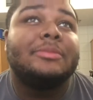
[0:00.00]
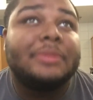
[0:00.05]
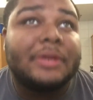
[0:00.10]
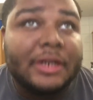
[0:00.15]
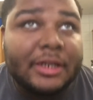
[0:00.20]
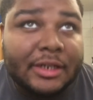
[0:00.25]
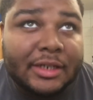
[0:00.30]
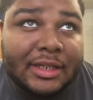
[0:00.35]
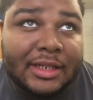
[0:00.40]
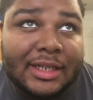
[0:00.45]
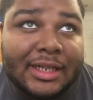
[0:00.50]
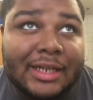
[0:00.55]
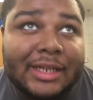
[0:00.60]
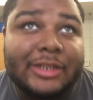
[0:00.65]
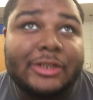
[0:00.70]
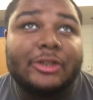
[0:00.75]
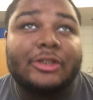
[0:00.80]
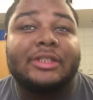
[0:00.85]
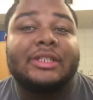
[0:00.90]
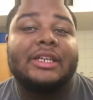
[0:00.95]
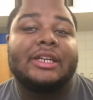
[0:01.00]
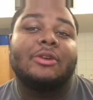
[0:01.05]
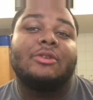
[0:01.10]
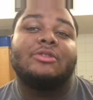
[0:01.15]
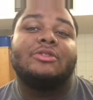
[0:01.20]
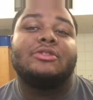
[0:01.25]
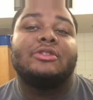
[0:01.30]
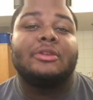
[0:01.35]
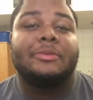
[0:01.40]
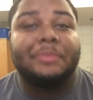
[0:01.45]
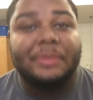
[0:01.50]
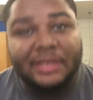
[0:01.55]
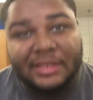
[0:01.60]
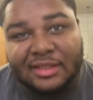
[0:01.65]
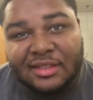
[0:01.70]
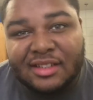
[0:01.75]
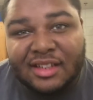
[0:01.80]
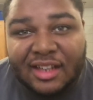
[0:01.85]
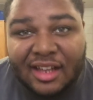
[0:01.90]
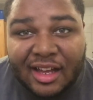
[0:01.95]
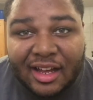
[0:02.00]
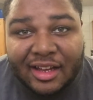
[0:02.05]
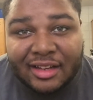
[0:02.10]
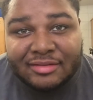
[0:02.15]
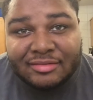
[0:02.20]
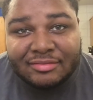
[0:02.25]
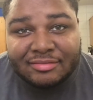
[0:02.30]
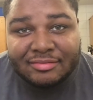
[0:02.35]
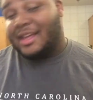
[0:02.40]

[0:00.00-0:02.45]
burger line or they go to the pizza line.